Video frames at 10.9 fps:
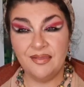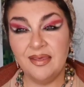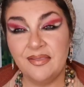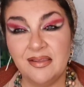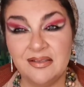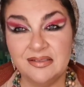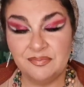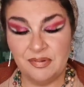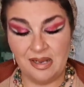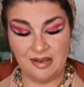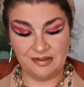And I think this
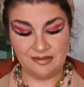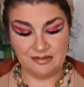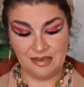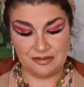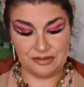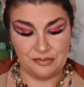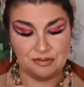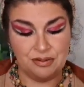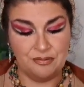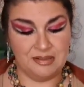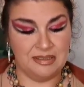palette, I'll show you
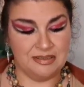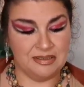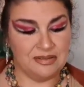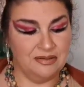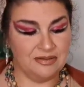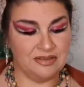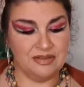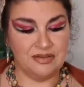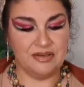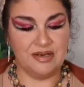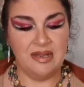quickly the color
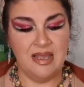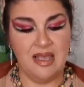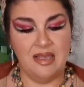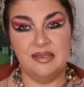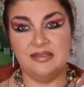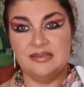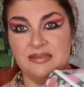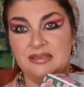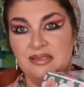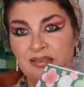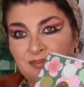story, it's